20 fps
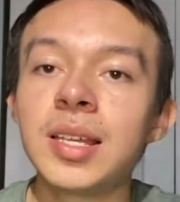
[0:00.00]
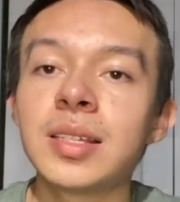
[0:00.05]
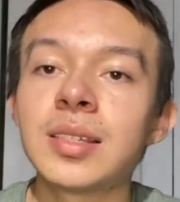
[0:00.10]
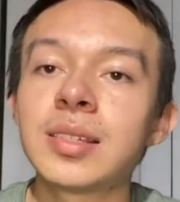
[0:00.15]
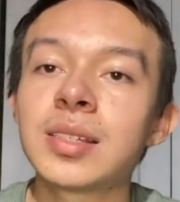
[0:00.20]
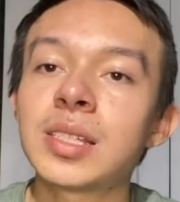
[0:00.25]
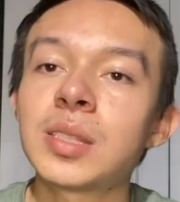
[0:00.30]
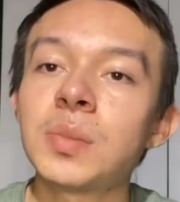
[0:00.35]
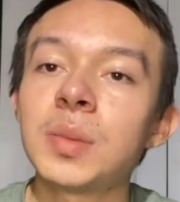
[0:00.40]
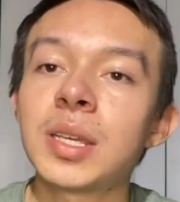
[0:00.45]

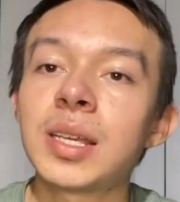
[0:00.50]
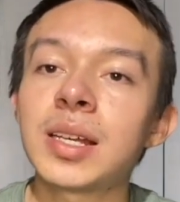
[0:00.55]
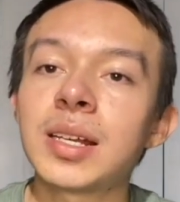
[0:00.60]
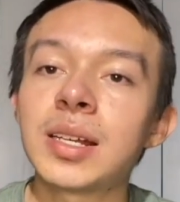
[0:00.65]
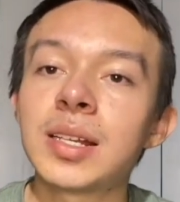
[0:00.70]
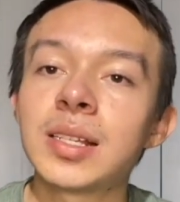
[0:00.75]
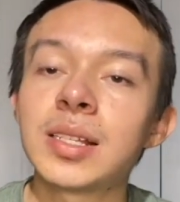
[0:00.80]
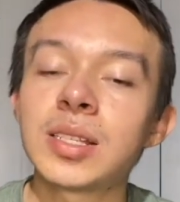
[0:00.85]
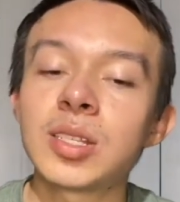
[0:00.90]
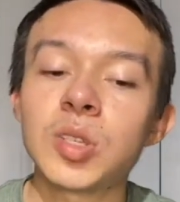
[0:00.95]
just
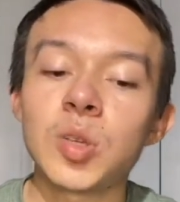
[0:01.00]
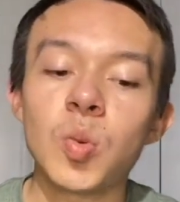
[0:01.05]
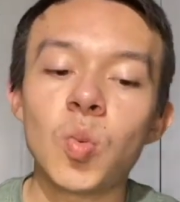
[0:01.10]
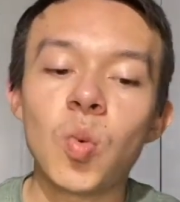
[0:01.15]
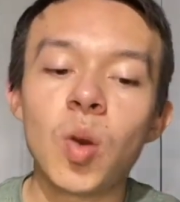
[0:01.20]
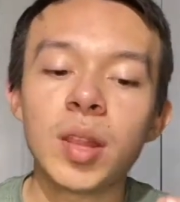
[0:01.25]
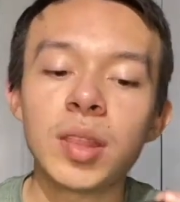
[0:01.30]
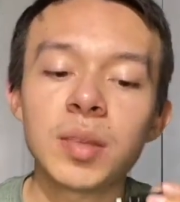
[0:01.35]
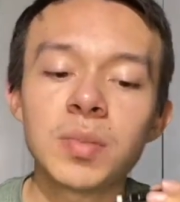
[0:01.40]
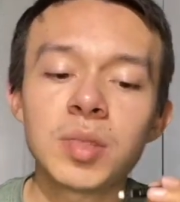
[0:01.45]
because you
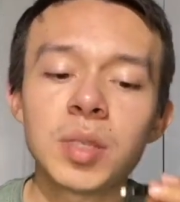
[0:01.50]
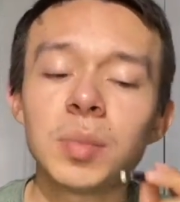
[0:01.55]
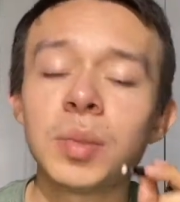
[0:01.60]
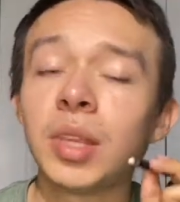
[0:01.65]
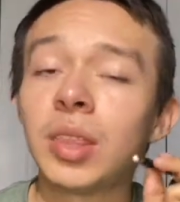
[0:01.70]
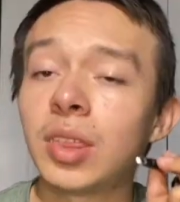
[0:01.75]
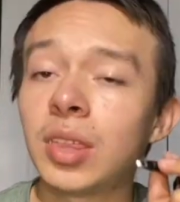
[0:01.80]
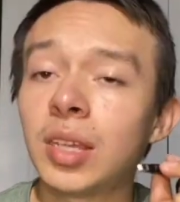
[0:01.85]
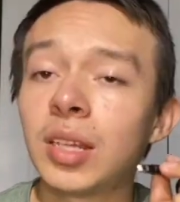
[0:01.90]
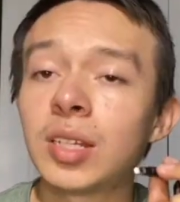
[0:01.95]
want it to be
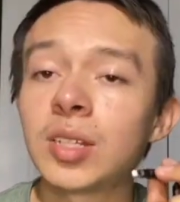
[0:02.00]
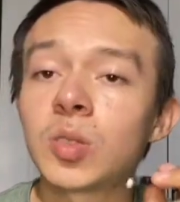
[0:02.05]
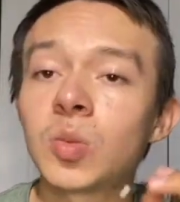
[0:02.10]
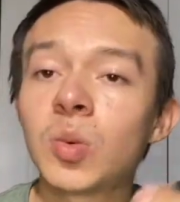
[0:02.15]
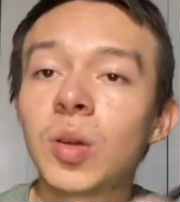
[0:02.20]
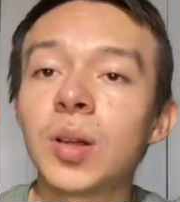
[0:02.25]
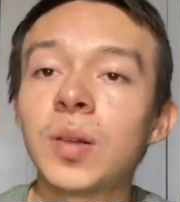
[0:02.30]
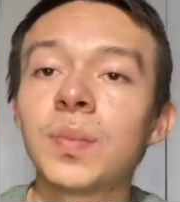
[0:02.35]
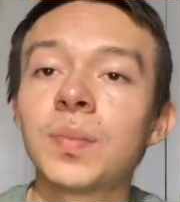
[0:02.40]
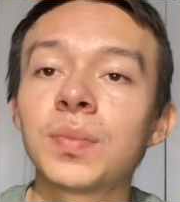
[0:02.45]
thin as
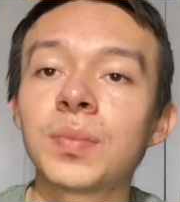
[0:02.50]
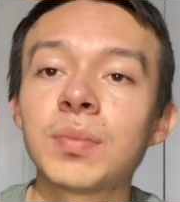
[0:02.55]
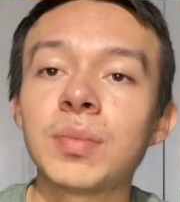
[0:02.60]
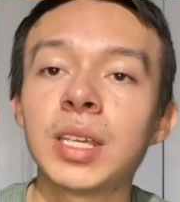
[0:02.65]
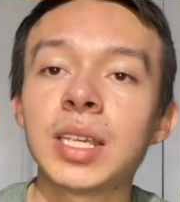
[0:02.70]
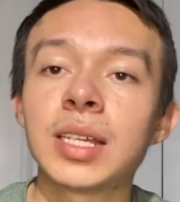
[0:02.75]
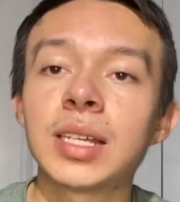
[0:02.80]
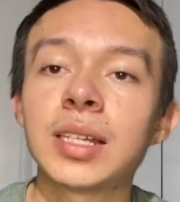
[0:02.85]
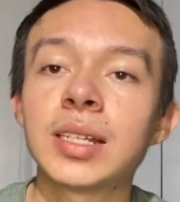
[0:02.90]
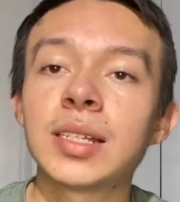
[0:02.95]
well,
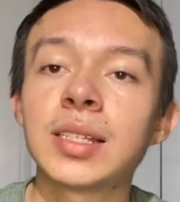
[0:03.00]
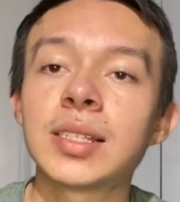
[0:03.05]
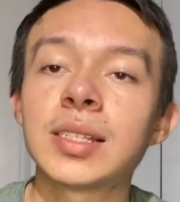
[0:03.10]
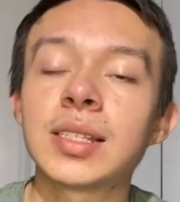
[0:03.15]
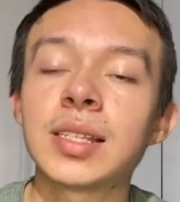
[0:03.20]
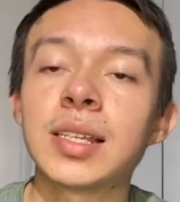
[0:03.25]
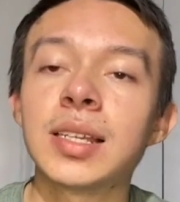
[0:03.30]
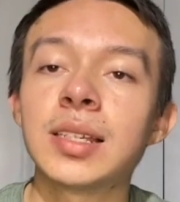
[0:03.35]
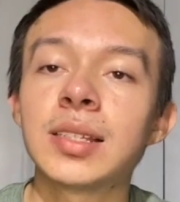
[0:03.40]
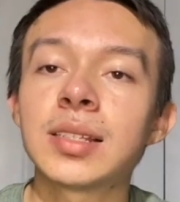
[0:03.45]
because
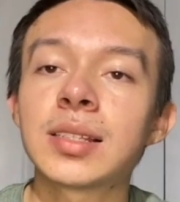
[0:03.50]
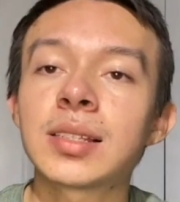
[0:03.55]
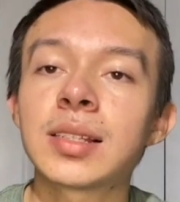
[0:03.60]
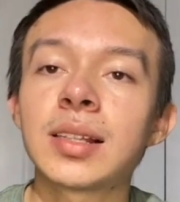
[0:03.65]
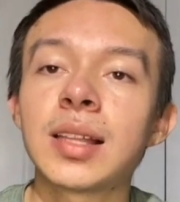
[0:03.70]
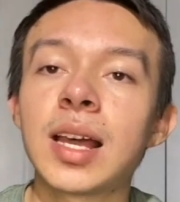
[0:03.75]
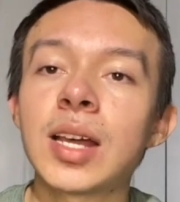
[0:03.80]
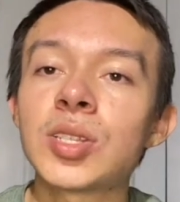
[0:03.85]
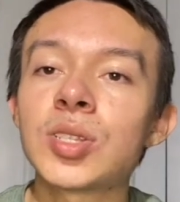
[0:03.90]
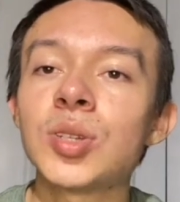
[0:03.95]
it just
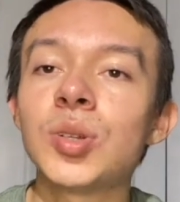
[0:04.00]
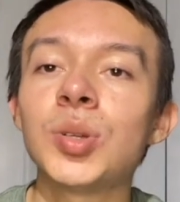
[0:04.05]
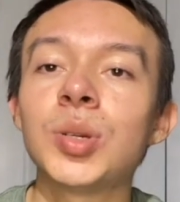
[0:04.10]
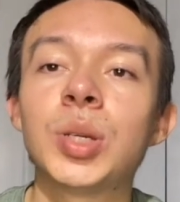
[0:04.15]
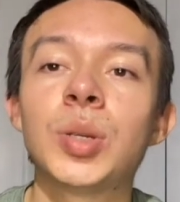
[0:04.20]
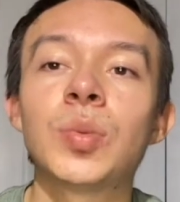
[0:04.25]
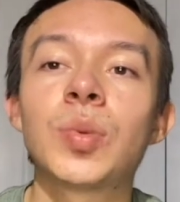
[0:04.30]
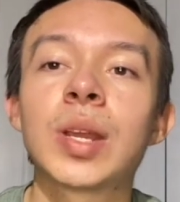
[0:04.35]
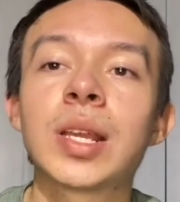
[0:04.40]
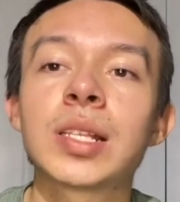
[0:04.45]
allows you to
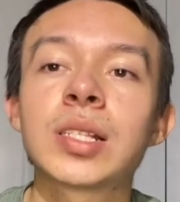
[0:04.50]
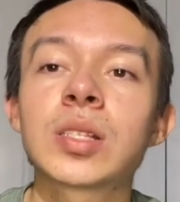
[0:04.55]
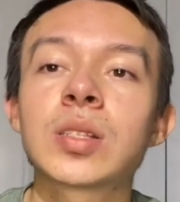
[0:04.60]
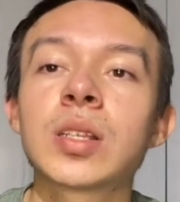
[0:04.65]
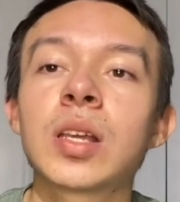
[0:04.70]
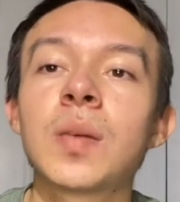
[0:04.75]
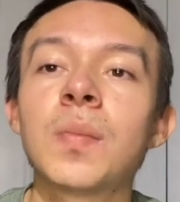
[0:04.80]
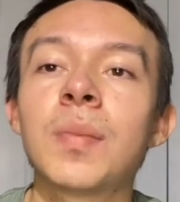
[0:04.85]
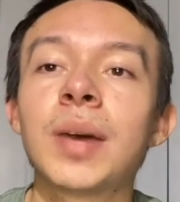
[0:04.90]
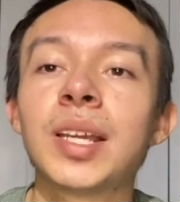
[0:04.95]
erase
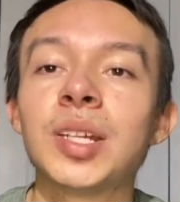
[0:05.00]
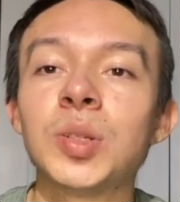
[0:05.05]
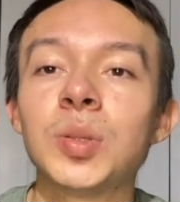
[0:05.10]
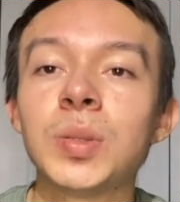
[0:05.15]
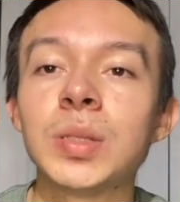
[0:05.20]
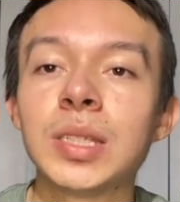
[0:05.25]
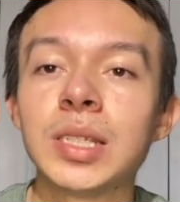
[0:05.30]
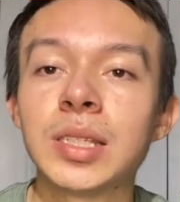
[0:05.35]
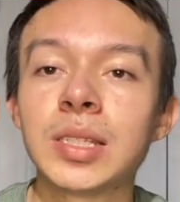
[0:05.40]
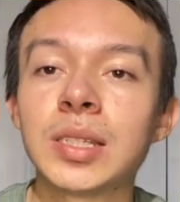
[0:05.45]
minute
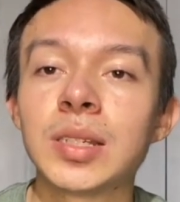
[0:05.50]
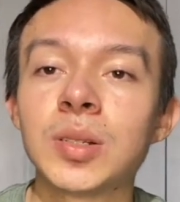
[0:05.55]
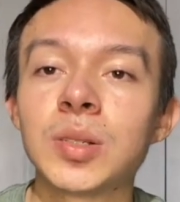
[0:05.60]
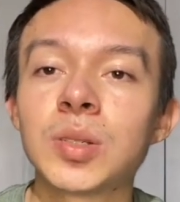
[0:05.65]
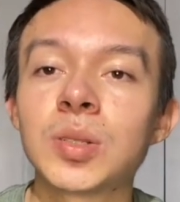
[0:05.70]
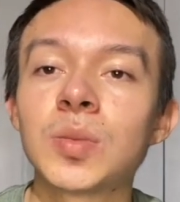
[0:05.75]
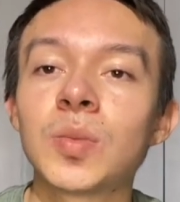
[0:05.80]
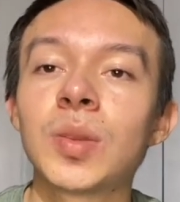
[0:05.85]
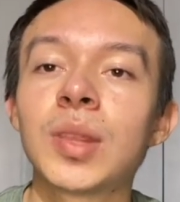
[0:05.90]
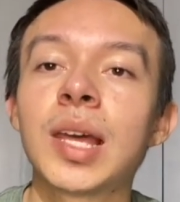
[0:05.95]

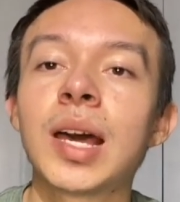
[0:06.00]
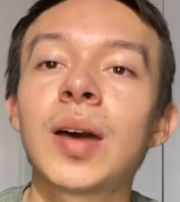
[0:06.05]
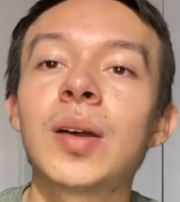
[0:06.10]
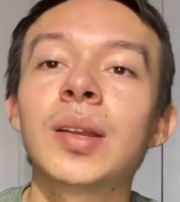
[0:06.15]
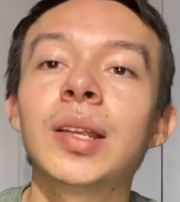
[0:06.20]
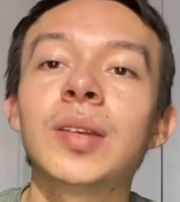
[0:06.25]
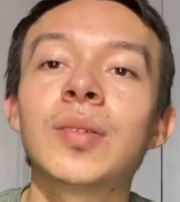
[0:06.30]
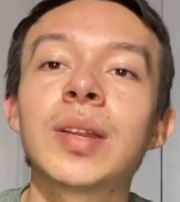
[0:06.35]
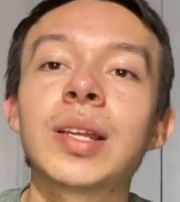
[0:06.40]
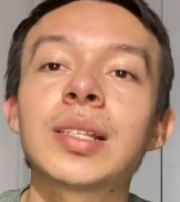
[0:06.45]
details without
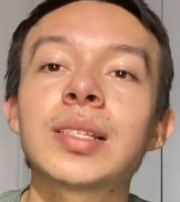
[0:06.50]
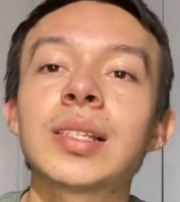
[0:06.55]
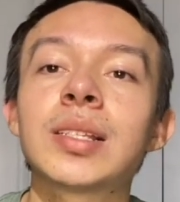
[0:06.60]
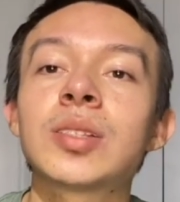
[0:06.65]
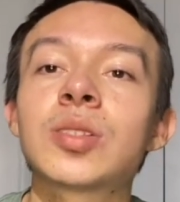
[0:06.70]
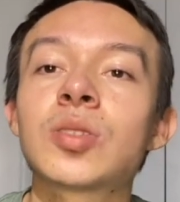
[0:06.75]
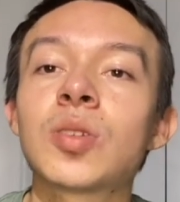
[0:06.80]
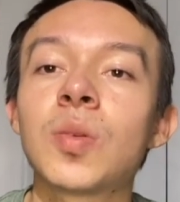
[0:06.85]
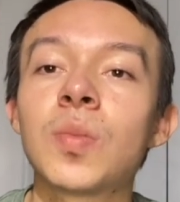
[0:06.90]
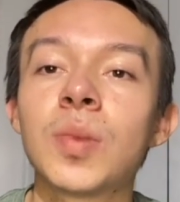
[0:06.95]
erasing
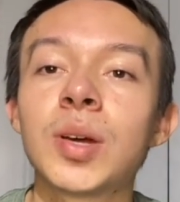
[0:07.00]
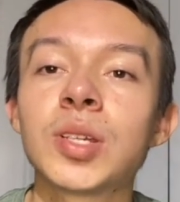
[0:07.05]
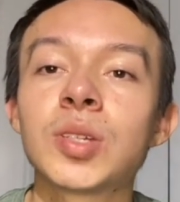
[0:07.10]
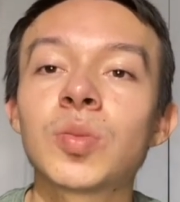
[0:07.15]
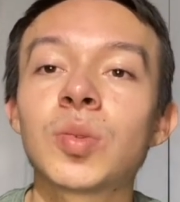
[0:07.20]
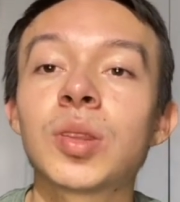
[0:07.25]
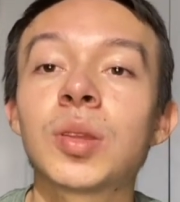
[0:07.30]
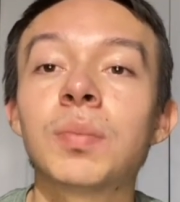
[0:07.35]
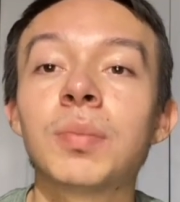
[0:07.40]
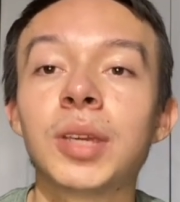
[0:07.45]
so much
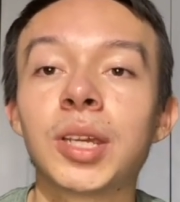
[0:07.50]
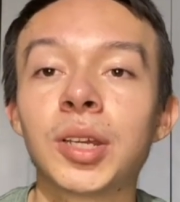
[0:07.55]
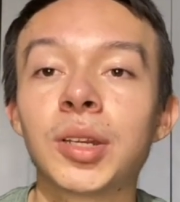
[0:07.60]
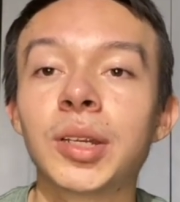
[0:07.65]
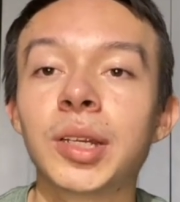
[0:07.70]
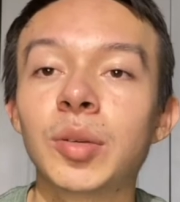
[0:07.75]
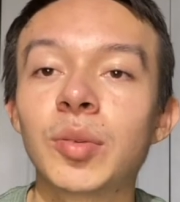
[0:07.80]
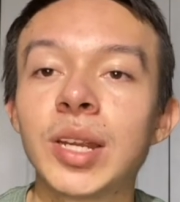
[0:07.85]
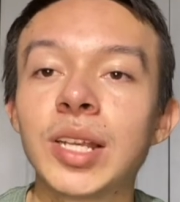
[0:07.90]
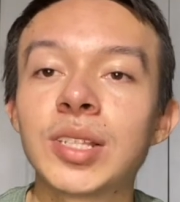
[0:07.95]
with a bigger
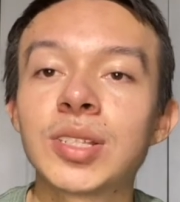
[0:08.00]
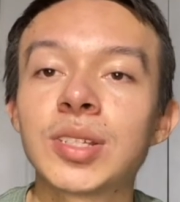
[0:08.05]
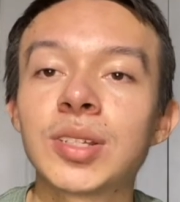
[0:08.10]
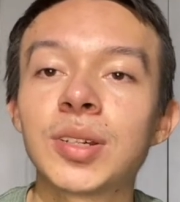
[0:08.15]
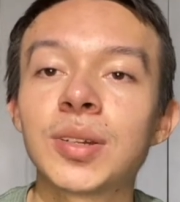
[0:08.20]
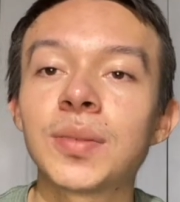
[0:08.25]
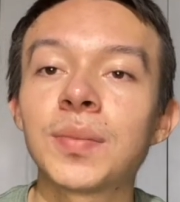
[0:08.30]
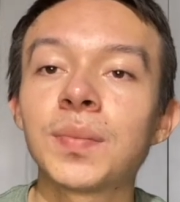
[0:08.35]
eraser.